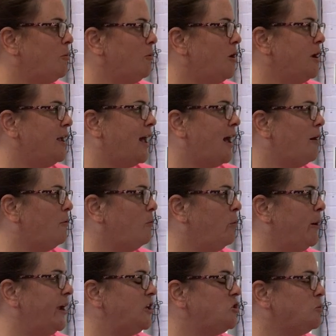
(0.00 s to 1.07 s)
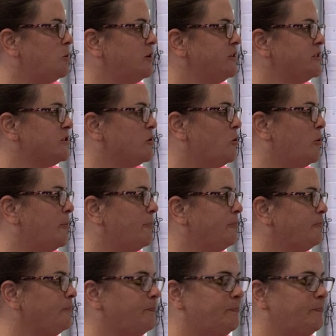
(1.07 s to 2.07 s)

work out which one's gone.